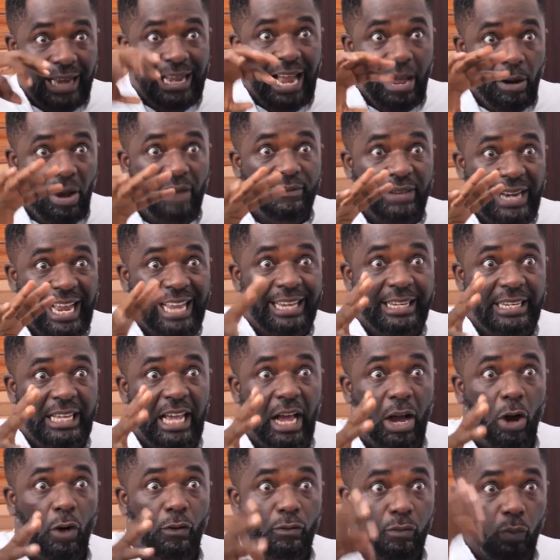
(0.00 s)
now have an
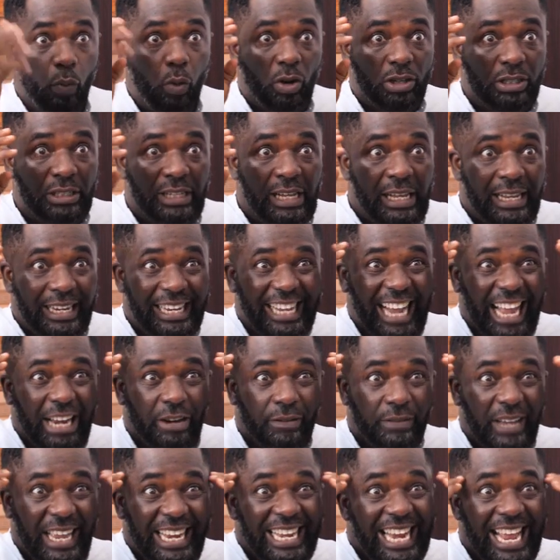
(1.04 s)
idea of what the kind
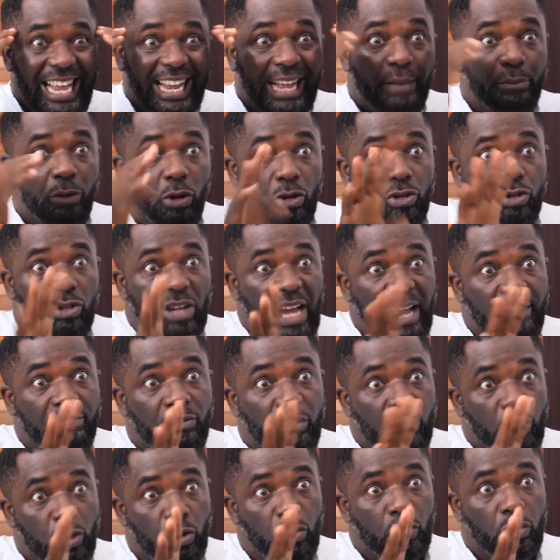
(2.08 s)
of headache I'm going to have
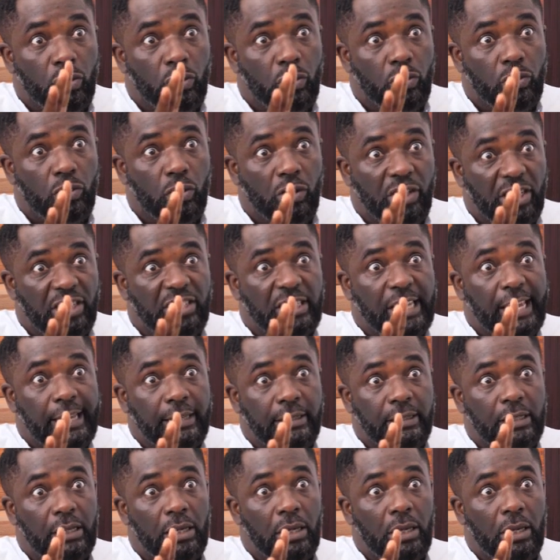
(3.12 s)
with you on this
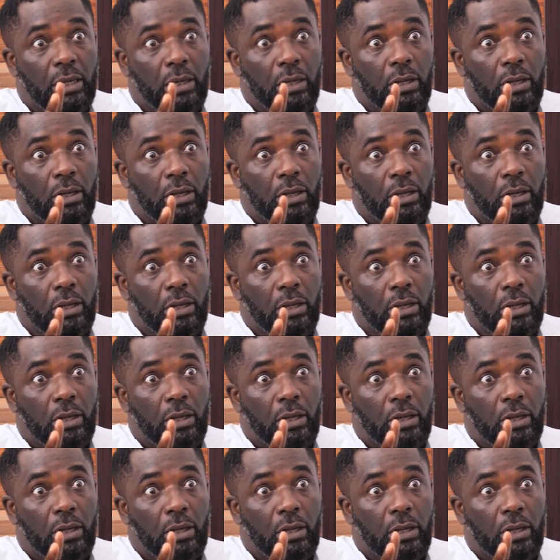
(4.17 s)
case.